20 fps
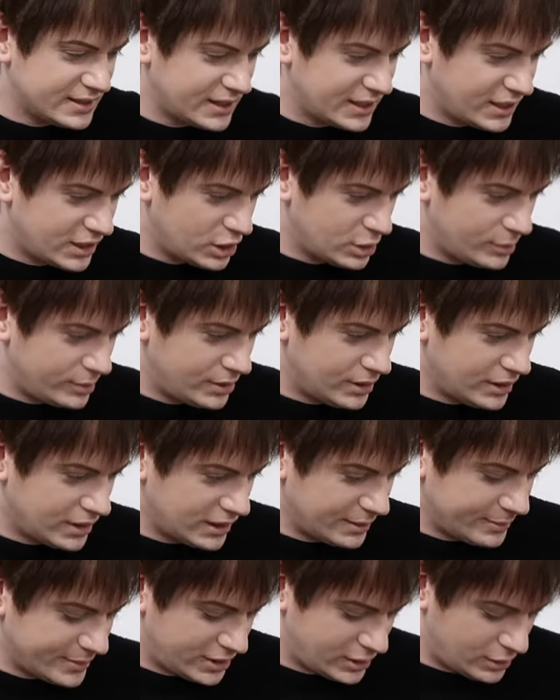I hope you
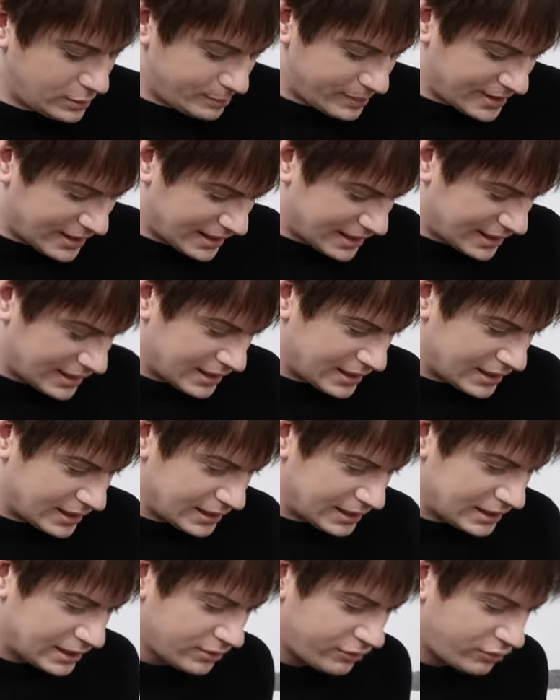like my new
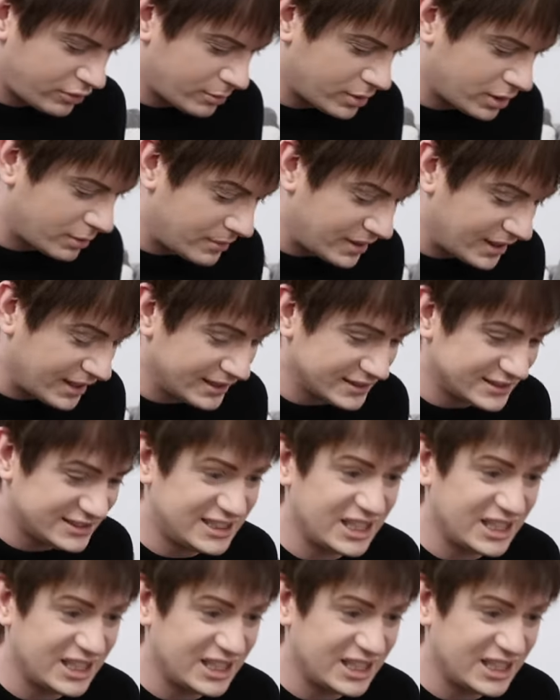bag from Hermes.